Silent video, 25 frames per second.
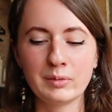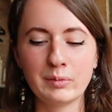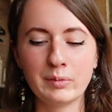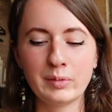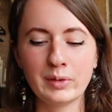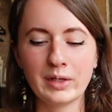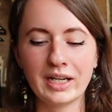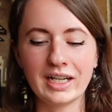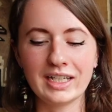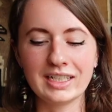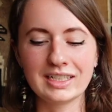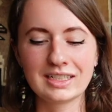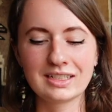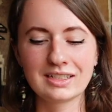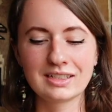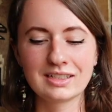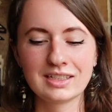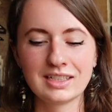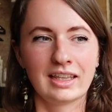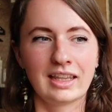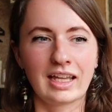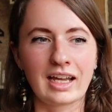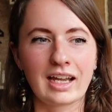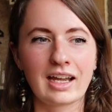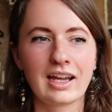But
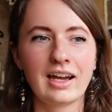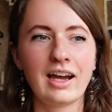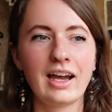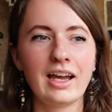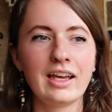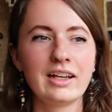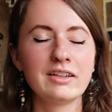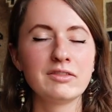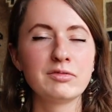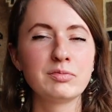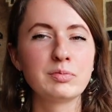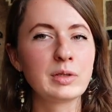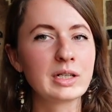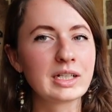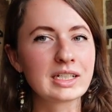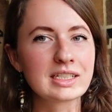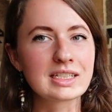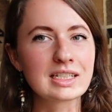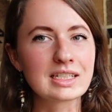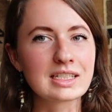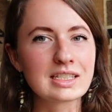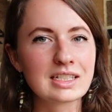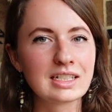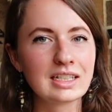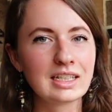that kind of brings
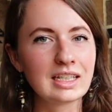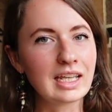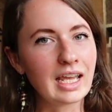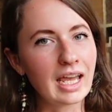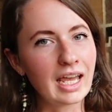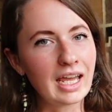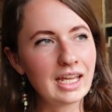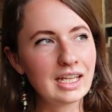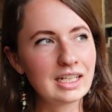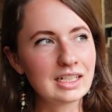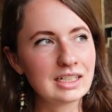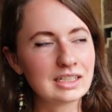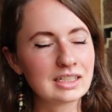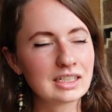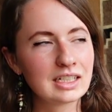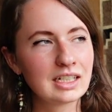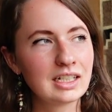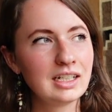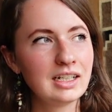us to the end